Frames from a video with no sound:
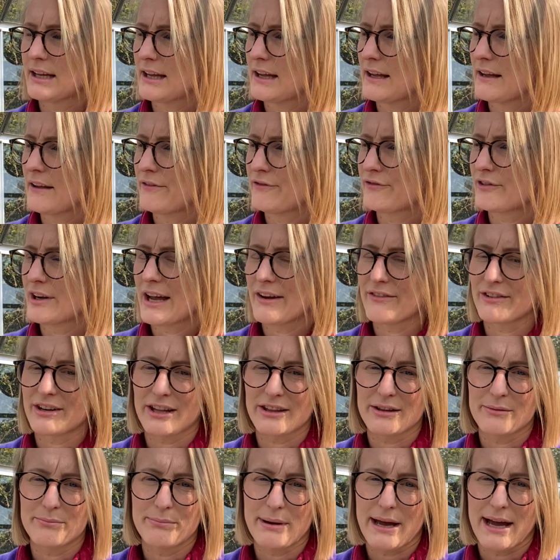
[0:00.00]
If we have
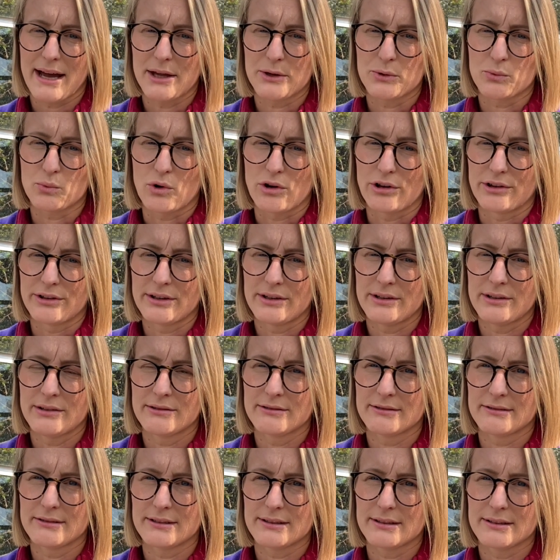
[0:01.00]
another bad one,
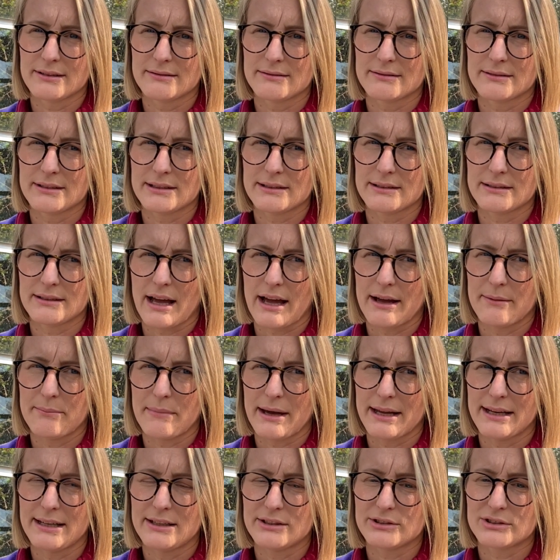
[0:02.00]
I
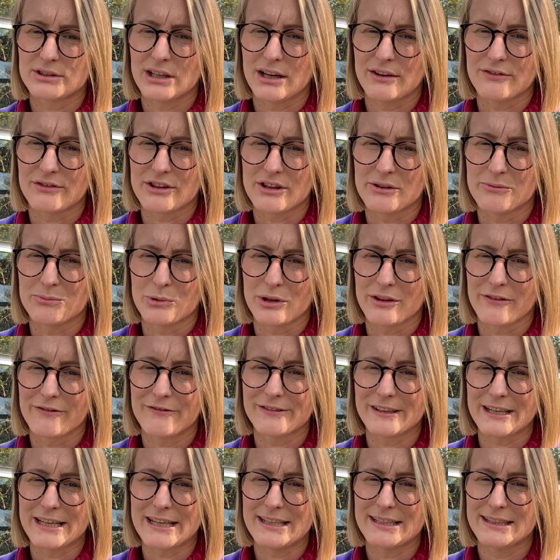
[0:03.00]
might need to cover them with
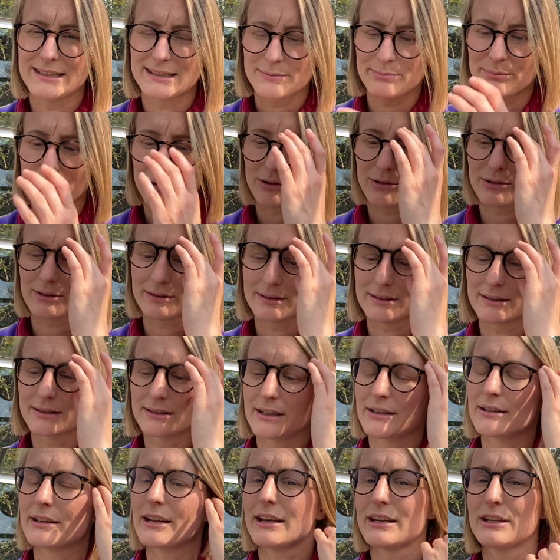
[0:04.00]
fleece because
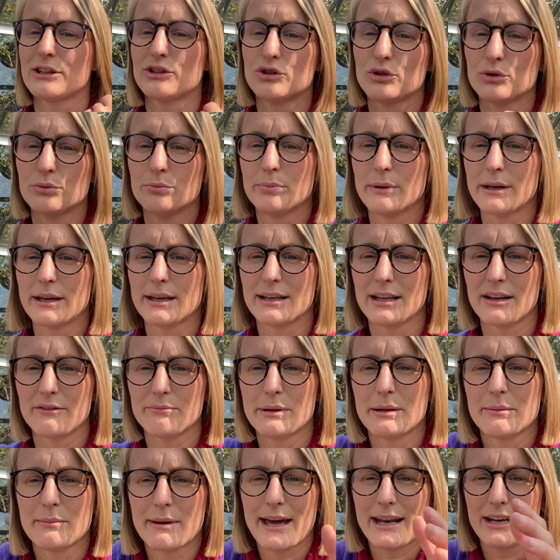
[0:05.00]
they're getting too big. I've
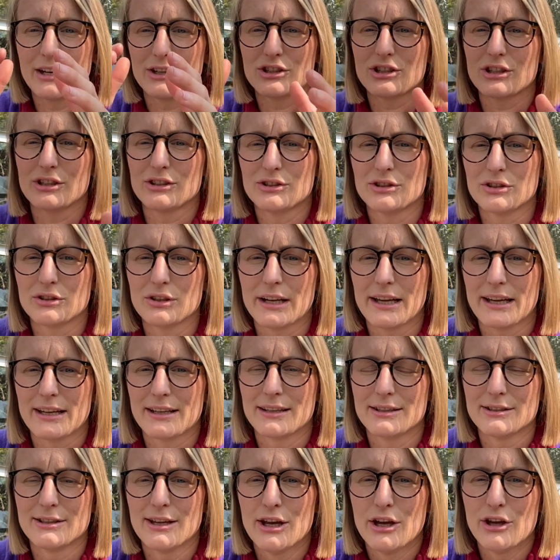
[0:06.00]
been managing to
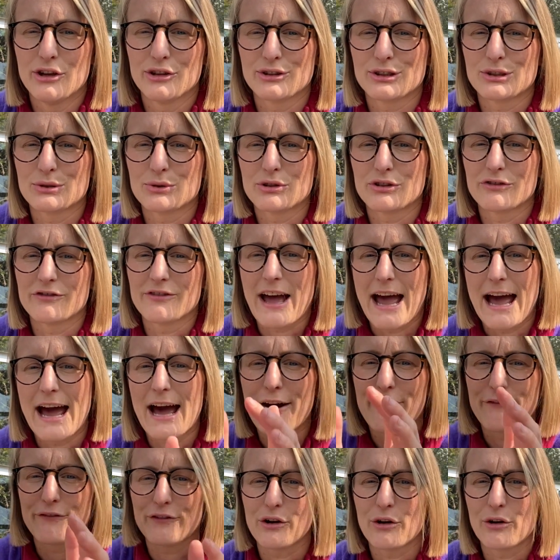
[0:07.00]
like sort of
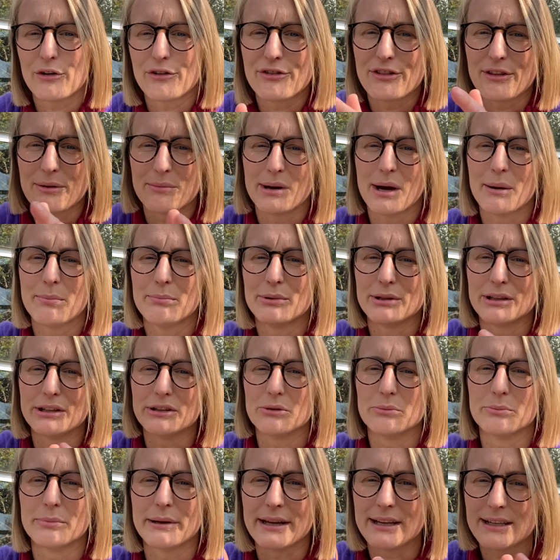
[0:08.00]
half earth them up a
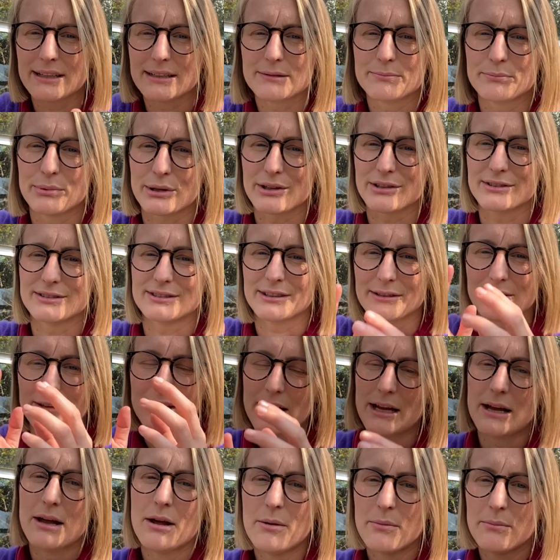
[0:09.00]
little bit because they're
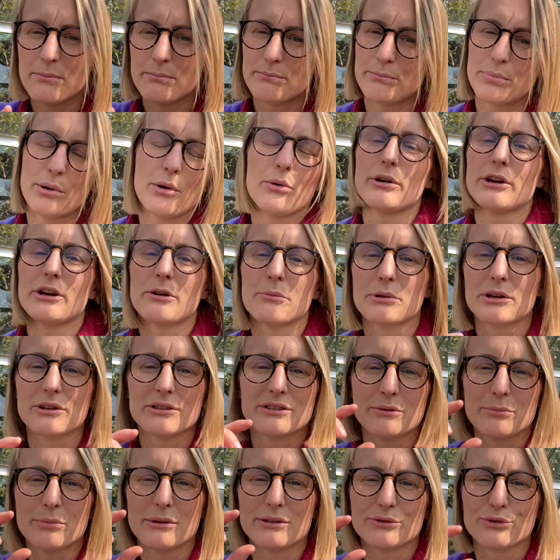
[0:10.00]
poking up because
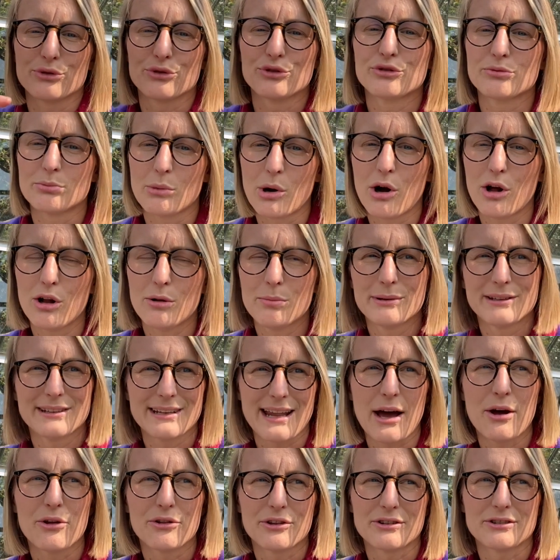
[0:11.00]
they've been so small, but
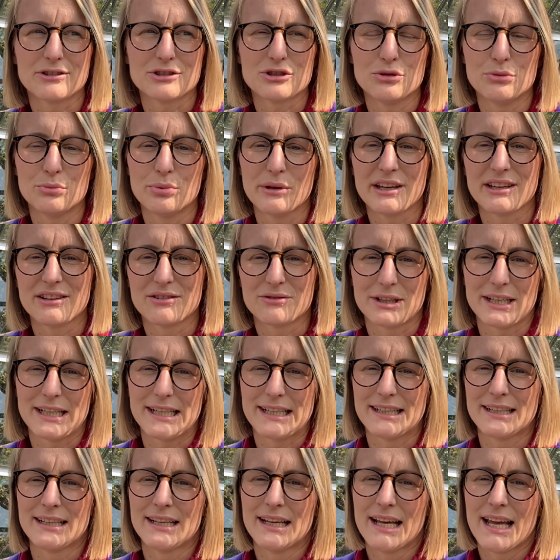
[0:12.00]
now they're too big
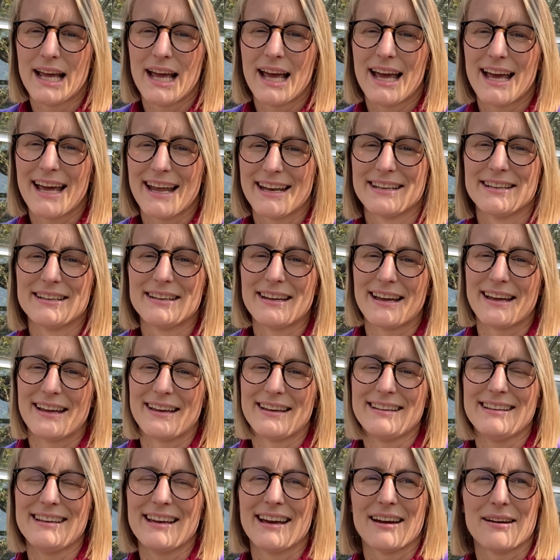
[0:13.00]
really, and
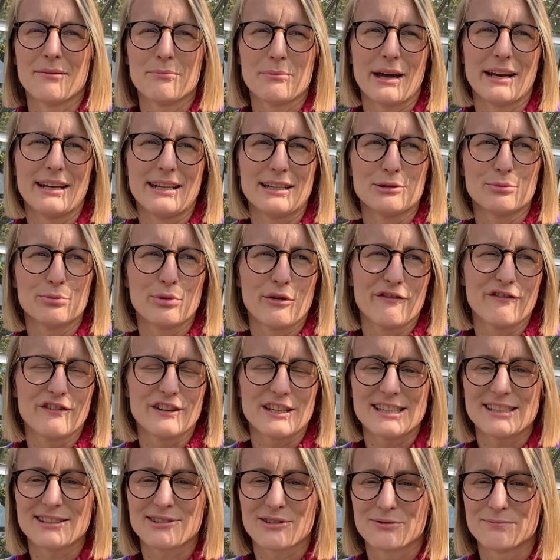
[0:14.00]
yeah, I might need to put
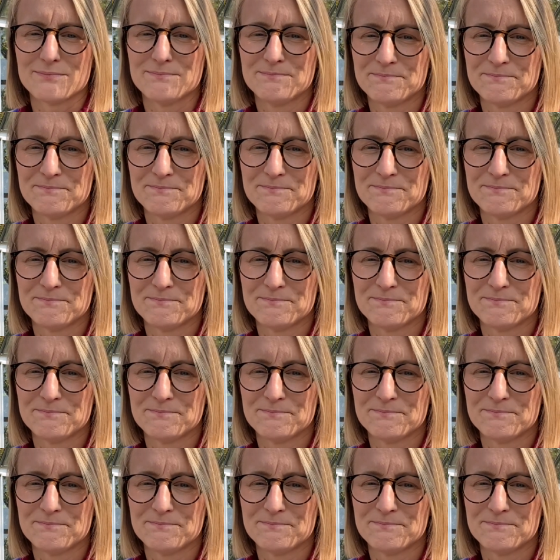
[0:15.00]
fleece on.